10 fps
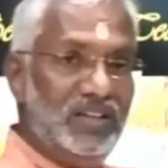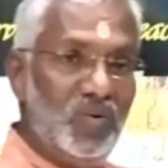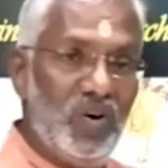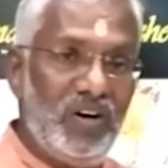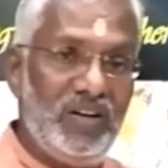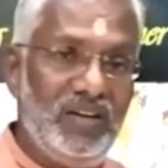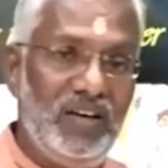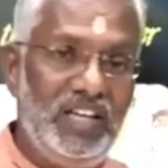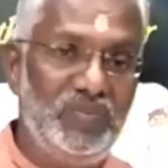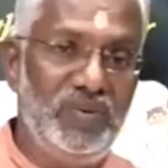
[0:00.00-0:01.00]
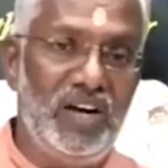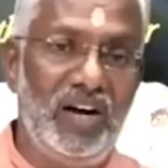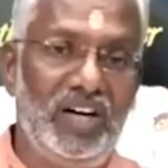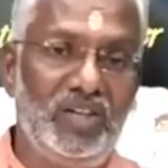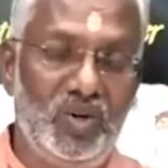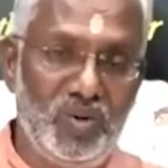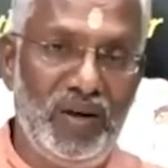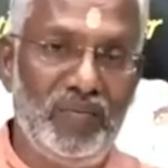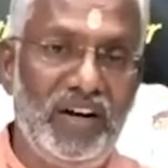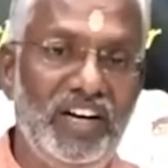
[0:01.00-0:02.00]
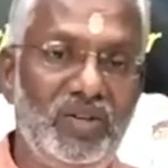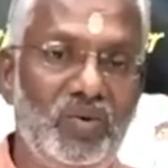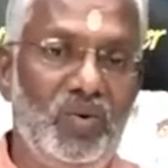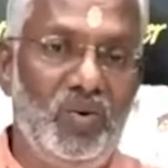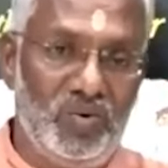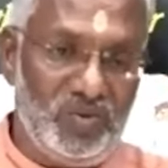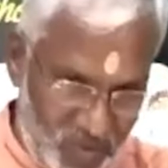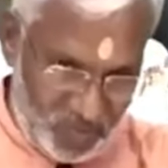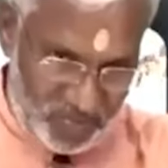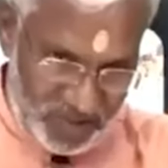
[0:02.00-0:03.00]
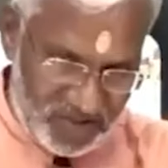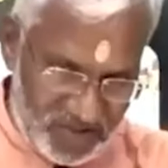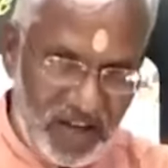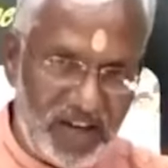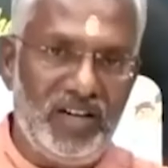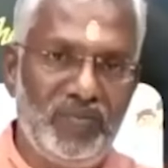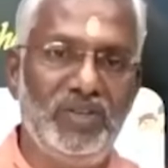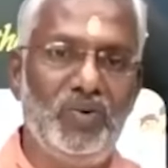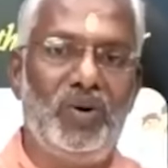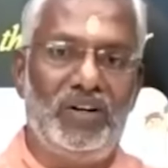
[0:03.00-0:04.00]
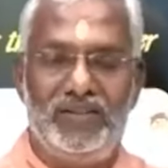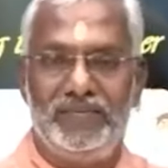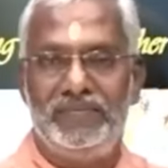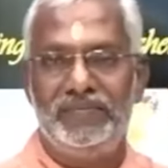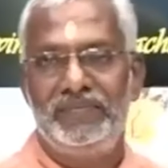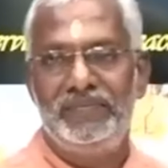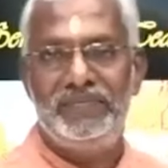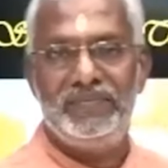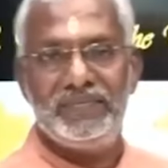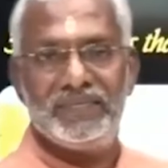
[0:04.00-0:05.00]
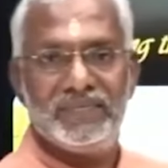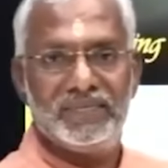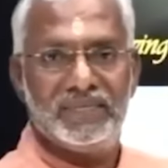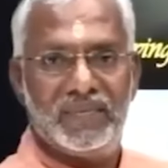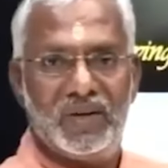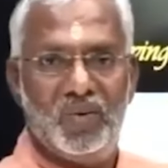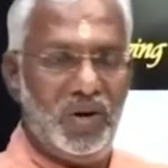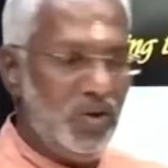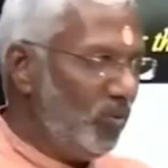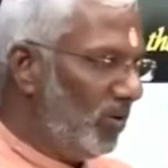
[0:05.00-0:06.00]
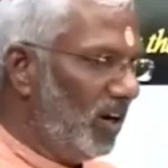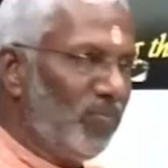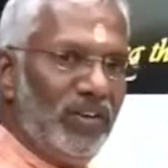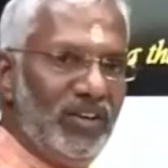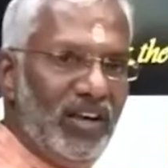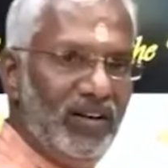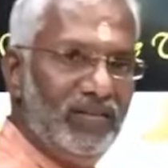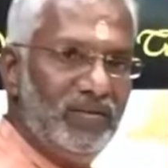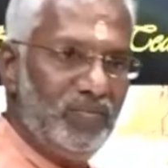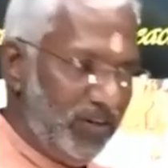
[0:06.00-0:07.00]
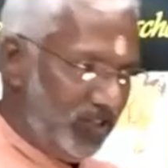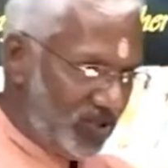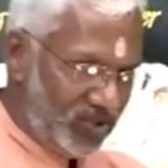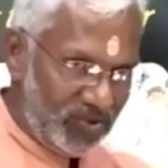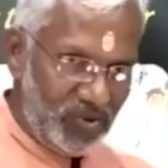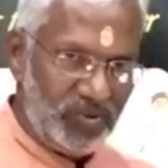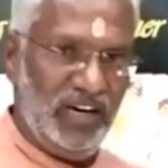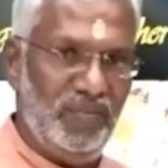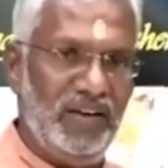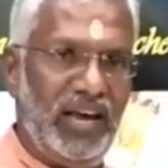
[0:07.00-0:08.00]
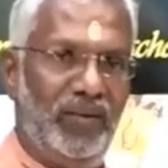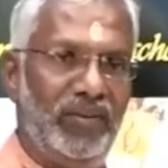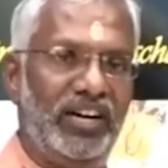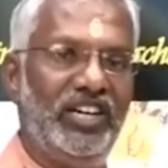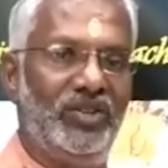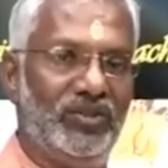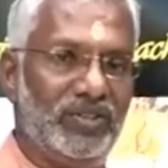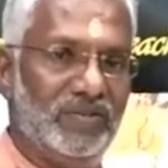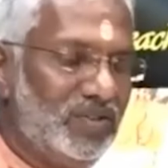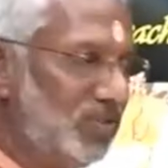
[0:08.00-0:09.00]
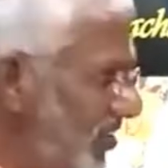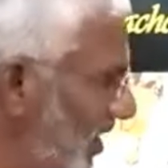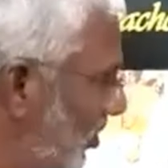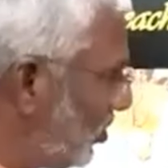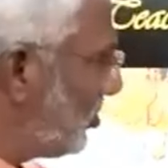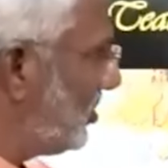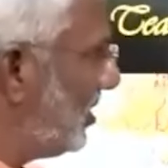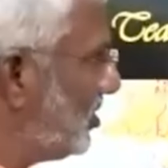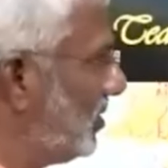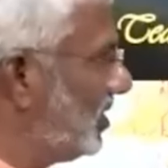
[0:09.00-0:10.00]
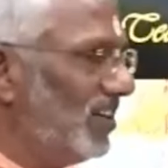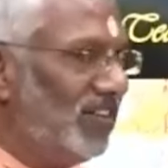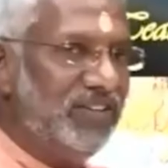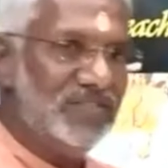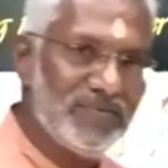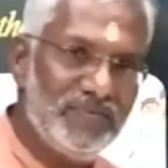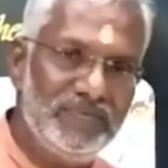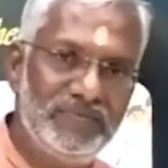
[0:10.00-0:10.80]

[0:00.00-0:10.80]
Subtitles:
the work has been allotted to me, I am ready to do. You please allot me the work. Why you brought me here? Please, you tell me I am ready to serve. See the enthusiasm in the service.